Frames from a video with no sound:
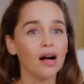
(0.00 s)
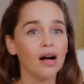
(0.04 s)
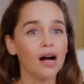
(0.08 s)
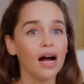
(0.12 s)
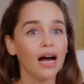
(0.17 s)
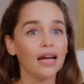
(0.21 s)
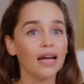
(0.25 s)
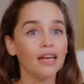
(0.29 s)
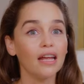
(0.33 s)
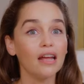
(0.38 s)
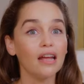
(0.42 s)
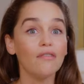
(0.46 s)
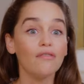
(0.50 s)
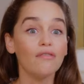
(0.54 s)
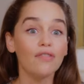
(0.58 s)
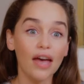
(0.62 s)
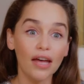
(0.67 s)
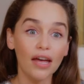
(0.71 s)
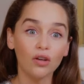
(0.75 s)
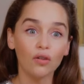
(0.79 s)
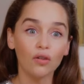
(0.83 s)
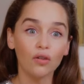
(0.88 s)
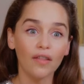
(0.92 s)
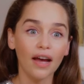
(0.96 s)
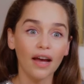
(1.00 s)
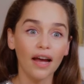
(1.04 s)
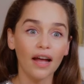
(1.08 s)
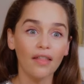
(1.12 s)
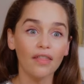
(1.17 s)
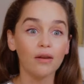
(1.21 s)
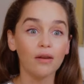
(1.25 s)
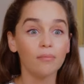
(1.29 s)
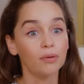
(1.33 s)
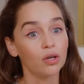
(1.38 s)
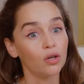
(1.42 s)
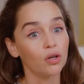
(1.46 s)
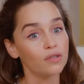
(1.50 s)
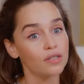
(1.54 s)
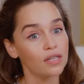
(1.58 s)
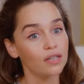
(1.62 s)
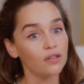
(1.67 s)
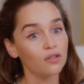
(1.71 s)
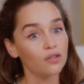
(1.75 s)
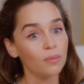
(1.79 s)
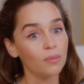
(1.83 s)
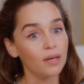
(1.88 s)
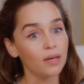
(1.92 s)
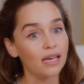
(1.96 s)
And if they're not there, then Beyonce
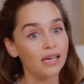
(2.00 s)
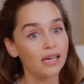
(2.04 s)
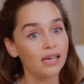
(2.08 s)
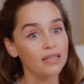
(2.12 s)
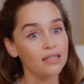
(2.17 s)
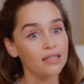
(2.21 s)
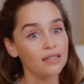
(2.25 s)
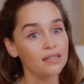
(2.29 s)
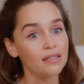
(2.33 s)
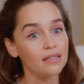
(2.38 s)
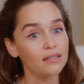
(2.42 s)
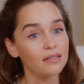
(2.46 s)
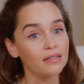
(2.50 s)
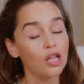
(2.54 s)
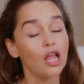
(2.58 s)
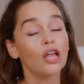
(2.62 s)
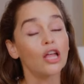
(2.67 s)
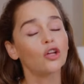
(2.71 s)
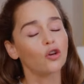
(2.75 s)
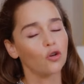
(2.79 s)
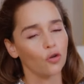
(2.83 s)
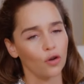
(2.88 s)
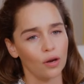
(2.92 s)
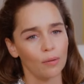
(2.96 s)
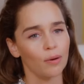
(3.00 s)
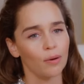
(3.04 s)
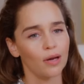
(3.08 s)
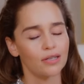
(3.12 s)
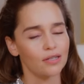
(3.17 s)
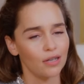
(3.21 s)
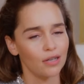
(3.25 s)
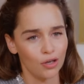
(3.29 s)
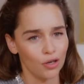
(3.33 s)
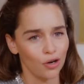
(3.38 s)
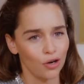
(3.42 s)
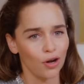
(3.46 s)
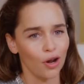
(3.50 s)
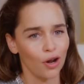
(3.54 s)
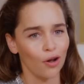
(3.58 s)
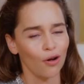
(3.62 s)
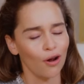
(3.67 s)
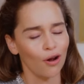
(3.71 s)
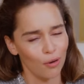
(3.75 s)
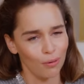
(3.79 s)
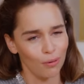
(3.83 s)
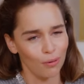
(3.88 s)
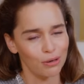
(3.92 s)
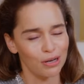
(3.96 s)
normally is. Like not in person, I don't know how,
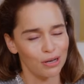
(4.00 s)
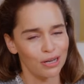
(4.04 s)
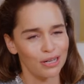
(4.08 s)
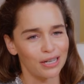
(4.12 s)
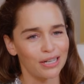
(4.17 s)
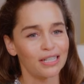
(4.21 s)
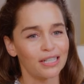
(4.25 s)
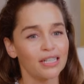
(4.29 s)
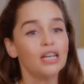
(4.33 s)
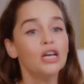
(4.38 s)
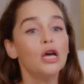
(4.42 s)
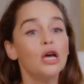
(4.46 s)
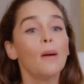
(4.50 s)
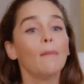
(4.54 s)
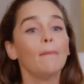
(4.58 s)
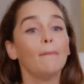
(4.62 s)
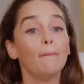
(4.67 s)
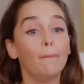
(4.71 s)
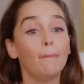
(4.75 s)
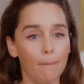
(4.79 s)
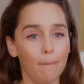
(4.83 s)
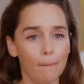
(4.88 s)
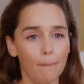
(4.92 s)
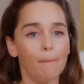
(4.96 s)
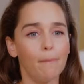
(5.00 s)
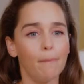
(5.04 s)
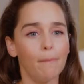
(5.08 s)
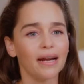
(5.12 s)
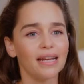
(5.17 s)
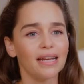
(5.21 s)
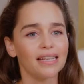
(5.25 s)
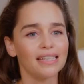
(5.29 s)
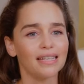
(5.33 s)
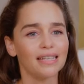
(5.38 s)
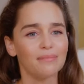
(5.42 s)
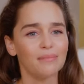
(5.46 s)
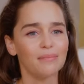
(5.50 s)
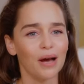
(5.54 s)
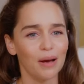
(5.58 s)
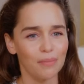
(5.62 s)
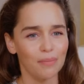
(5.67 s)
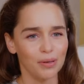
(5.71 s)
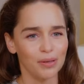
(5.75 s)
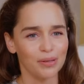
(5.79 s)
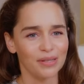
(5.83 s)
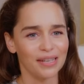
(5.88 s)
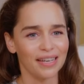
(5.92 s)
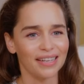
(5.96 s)
I wish I did. But as in her
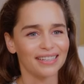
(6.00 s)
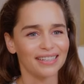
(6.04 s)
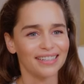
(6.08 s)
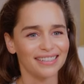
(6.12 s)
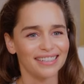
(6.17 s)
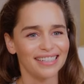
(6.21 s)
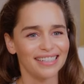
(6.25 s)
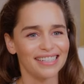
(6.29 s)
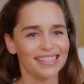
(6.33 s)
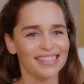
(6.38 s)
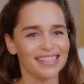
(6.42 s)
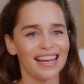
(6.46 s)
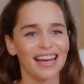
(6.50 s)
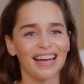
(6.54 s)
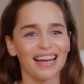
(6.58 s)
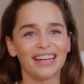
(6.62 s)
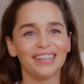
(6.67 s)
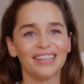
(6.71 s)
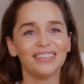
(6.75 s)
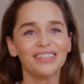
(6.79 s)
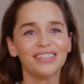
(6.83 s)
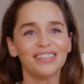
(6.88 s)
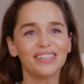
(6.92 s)
music is there.